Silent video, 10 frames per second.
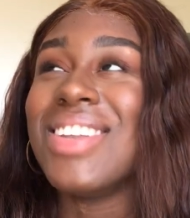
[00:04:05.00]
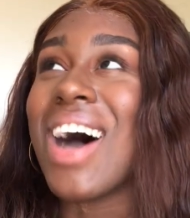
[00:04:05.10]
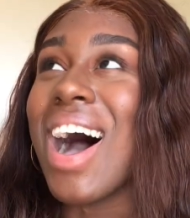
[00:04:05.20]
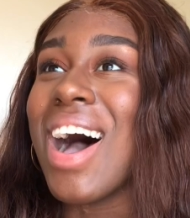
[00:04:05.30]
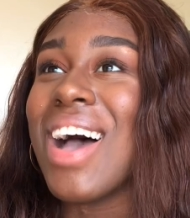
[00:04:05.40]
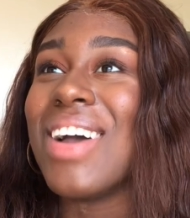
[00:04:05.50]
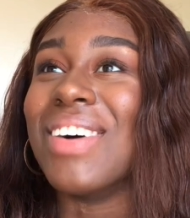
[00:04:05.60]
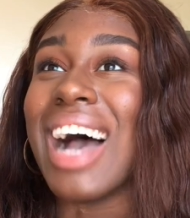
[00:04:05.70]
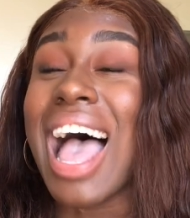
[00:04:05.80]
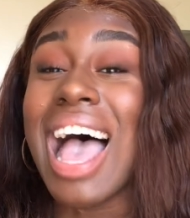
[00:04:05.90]

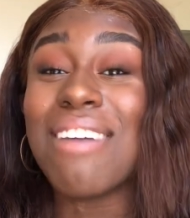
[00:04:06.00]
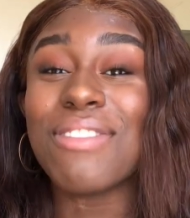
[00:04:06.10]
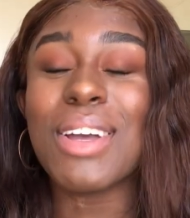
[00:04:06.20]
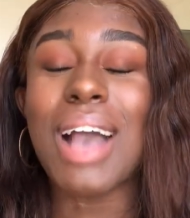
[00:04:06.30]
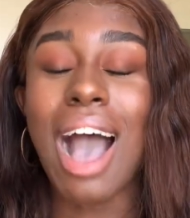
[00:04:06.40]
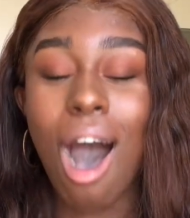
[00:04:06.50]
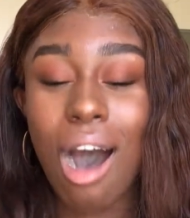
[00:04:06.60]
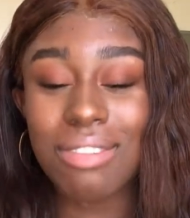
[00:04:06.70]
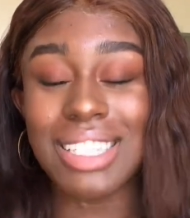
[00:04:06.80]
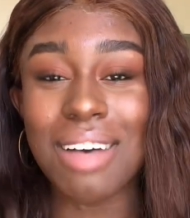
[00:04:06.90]
No,
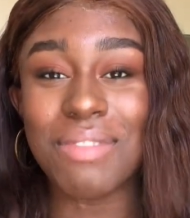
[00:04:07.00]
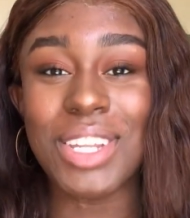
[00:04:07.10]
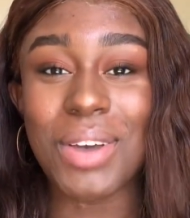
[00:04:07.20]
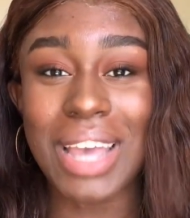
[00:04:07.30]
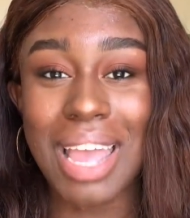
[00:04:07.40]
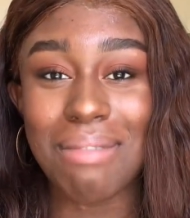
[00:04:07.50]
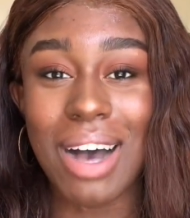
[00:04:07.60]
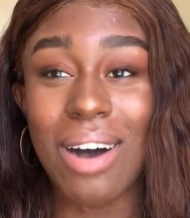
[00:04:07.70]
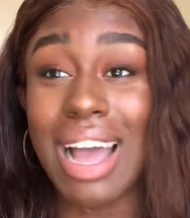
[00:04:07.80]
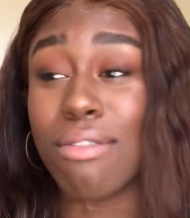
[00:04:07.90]
after that video came
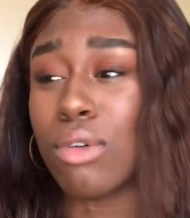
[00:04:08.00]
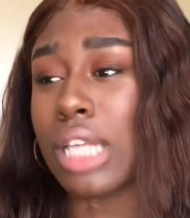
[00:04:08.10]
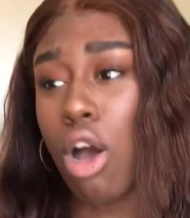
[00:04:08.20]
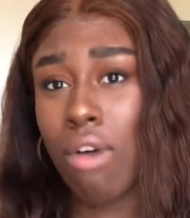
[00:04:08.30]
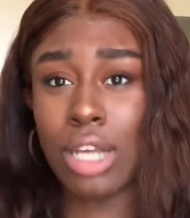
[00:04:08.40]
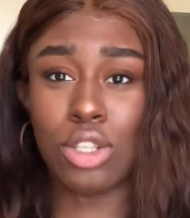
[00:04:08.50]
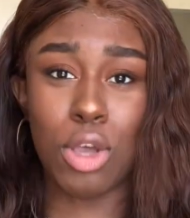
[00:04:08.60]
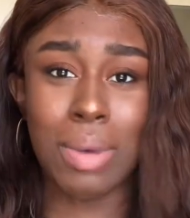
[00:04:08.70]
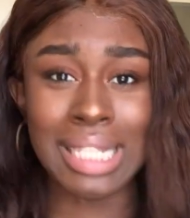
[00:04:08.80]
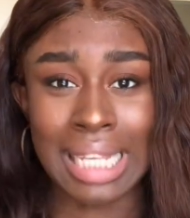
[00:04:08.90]
out, everyone's like, all right, so
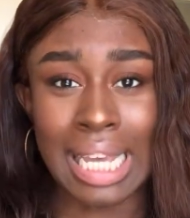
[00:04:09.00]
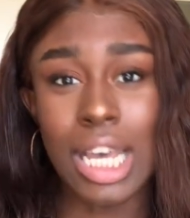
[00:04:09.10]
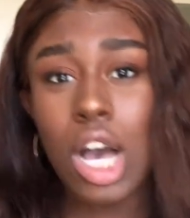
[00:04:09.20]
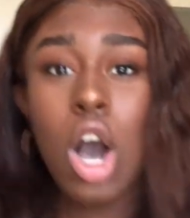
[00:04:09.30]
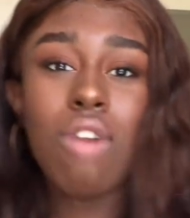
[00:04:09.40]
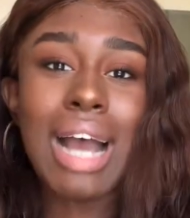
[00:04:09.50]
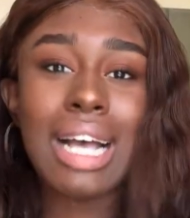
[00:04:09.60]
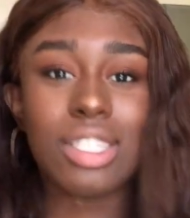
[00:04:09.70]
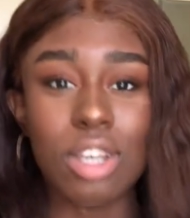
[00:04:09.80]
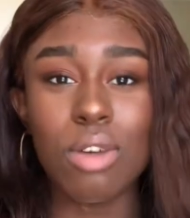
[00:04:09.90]
who is he? All
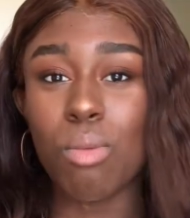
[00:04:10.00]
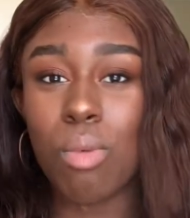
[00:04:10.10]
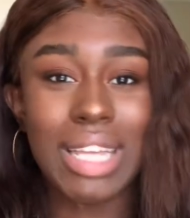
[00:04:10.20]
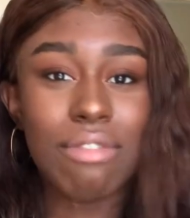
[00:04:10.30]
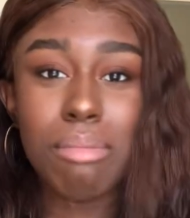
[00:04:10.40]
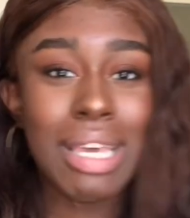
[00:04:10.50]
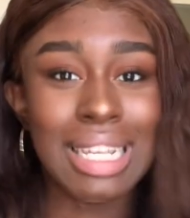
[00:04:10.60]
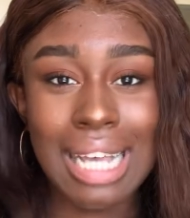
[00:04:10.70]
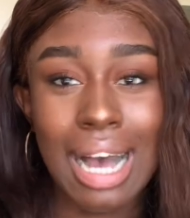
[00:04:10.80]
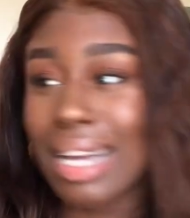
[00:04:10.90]
right, so give him
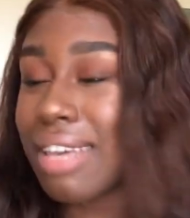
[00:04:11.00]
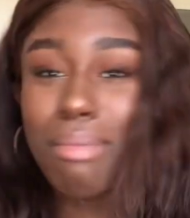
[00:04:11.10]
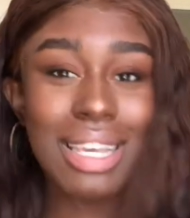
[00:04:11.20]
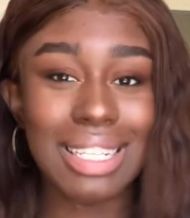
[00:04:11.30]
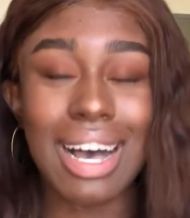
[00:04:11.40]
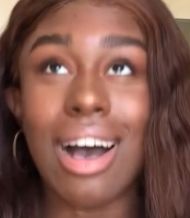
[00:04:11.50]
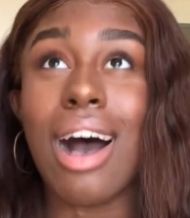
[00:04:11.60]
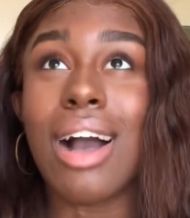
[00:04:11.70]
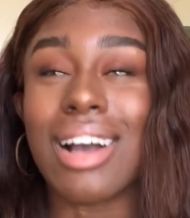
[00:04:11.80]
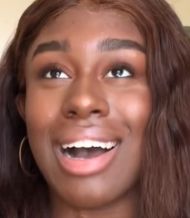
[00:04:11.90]
his app, give me his app.
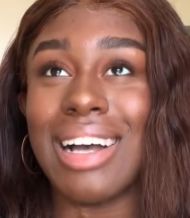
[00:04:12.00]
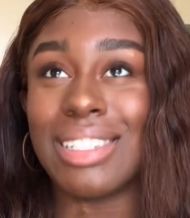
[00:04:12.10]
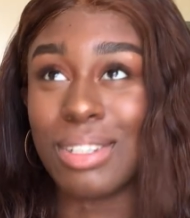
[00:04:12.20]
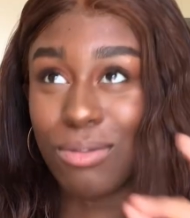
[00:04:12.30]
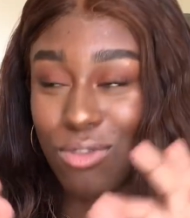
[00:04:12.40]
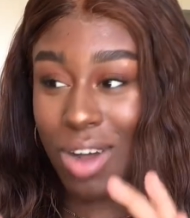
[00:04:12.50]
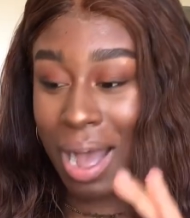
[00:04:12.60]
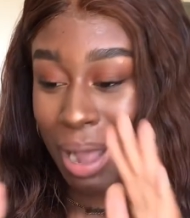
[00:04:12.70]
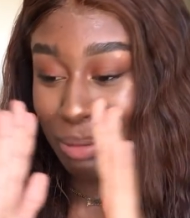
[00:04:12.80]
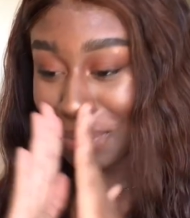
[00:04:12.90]
Guys,
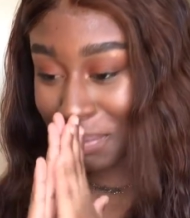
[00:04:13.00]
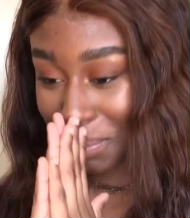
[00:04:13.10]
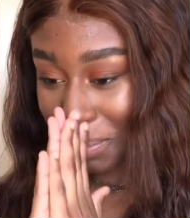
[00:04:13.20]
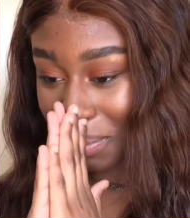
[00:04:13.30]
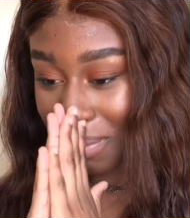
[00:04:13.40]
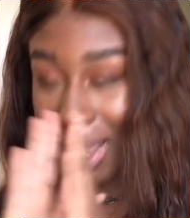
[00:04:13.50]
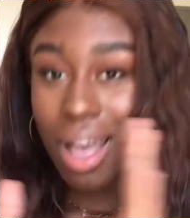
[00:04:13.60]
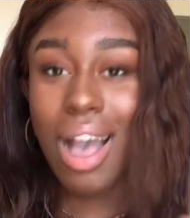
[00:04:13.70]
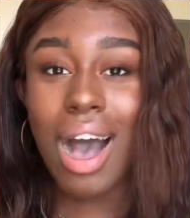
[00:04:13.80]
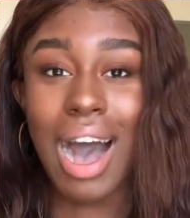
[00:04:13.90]
right,
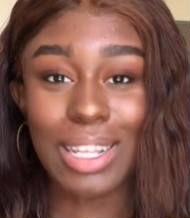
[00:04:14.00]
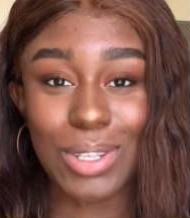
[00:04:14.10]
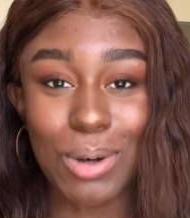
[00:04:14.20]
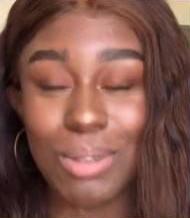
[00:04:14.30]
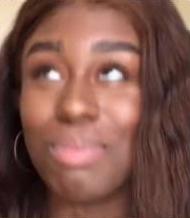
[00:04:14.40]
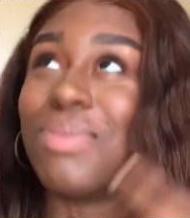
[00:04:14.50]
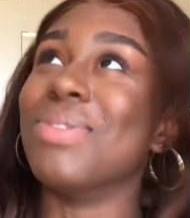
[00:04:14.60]
I told,